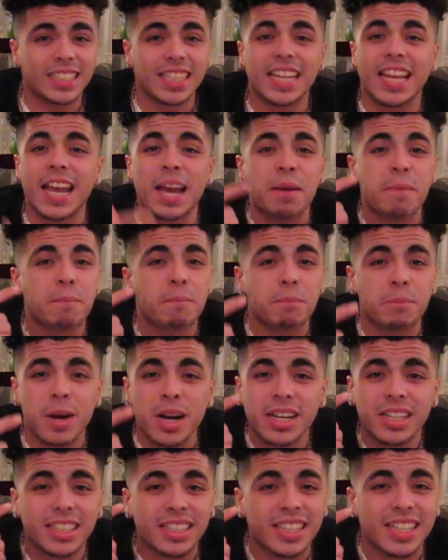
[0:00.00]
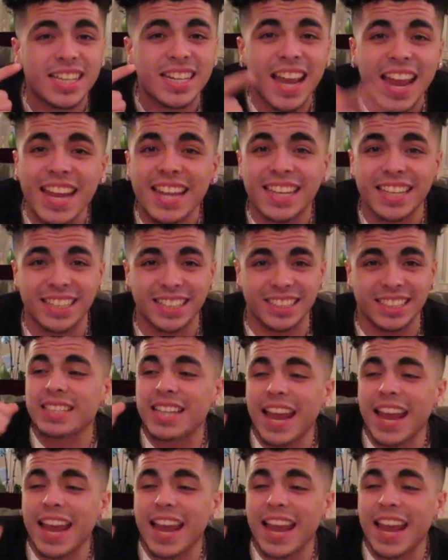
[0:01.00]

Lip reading: to get butt naked,